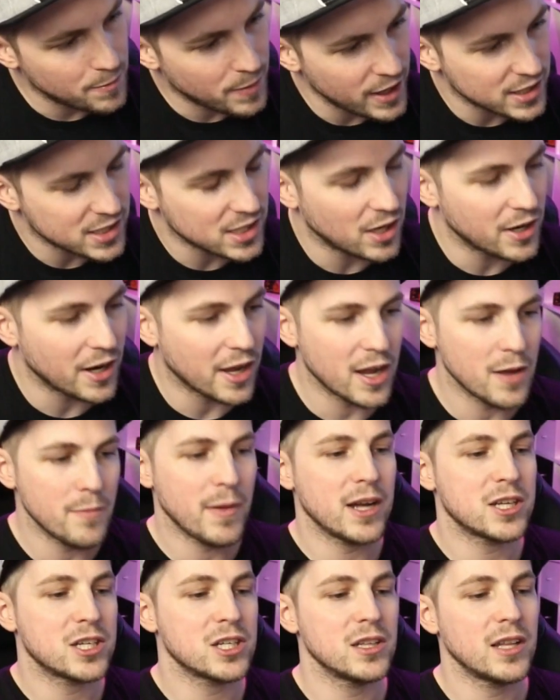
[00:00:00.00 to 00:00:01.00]
bits, and I
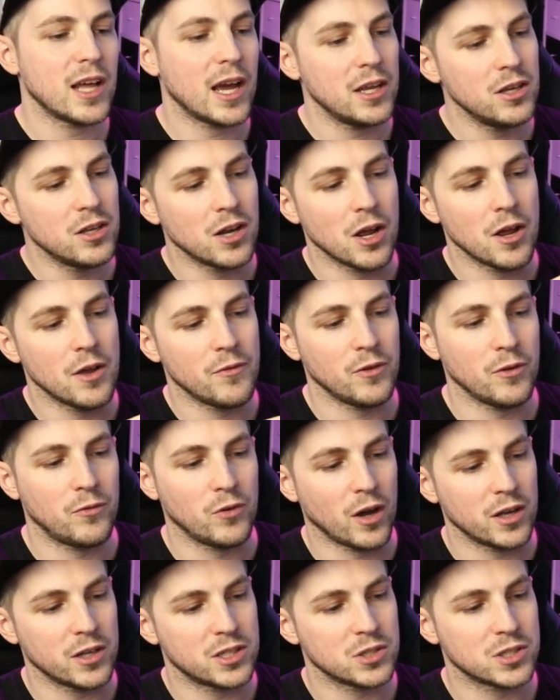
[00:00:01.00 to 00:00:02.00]
imagine that if
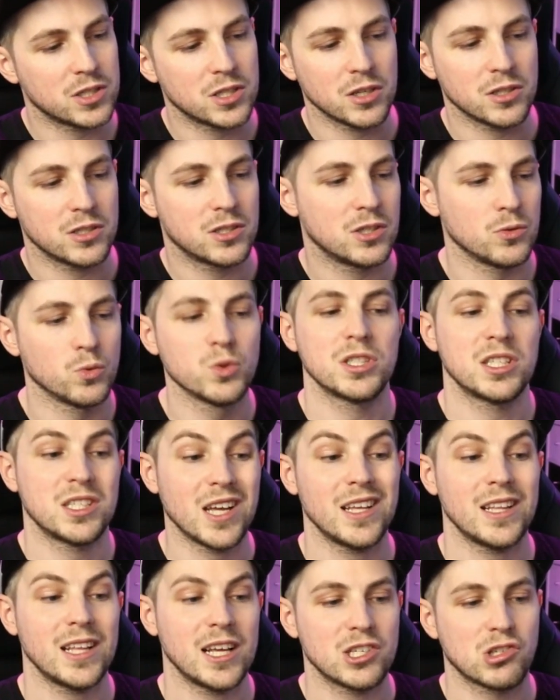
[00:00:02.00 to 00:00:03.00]
I just was to
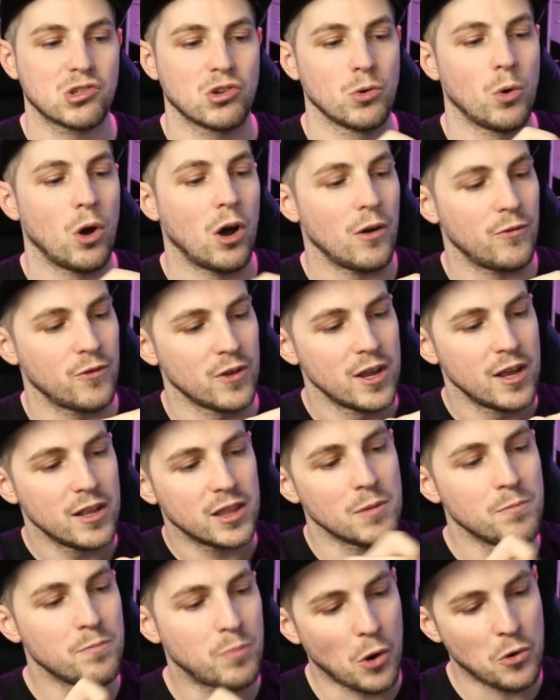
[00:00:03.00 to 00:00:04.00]
take that screw off,
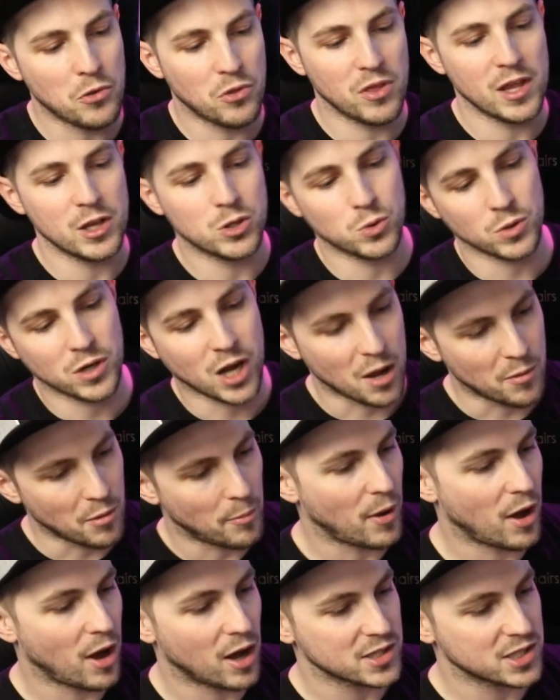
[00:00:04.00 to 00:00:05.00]
then both of these would come
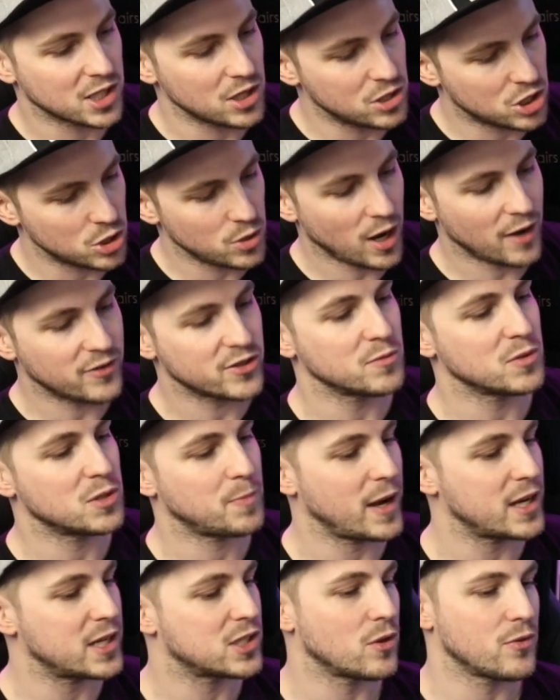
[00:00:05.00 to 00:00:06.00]
apart, so you do have some
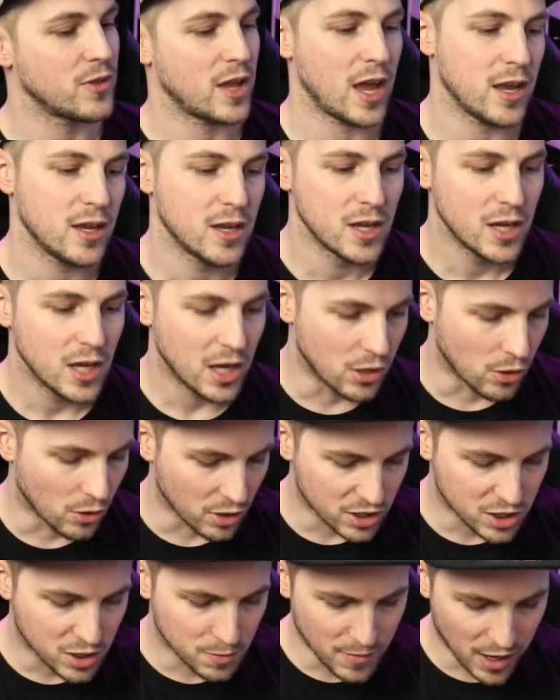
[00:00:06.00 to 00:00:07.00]
space on there in
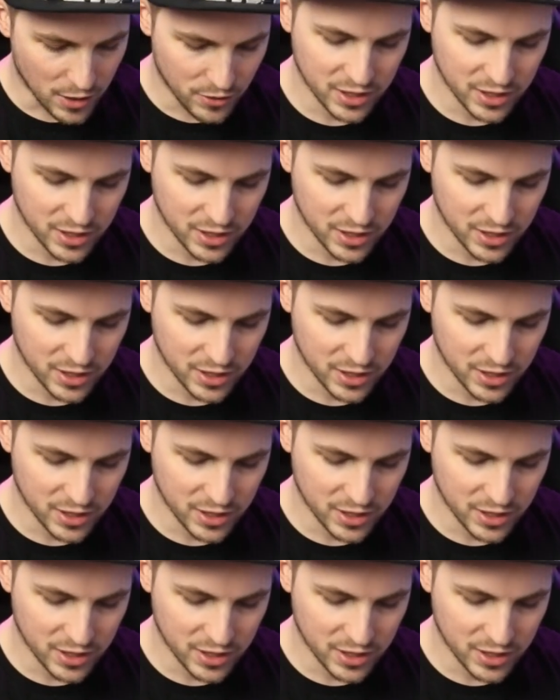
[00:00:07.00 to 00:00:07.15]
order to mount